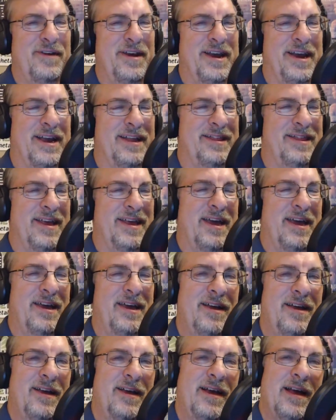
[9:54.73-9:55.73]
get the.
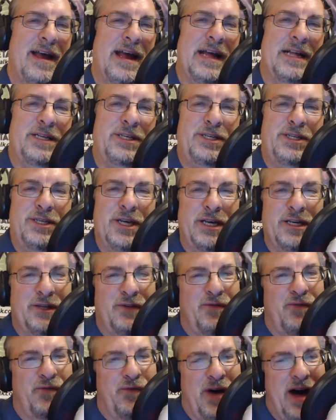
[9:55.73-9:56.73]
It's just
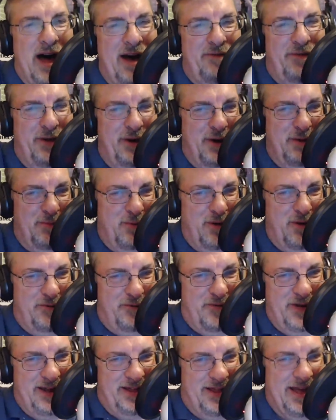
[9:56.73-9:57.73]
500 more
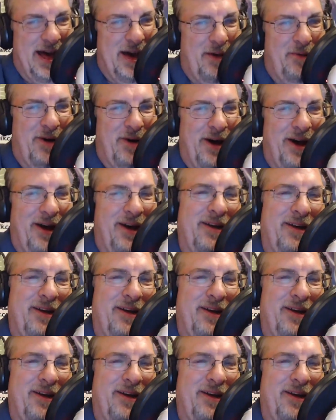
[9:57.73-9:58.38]
feet that way.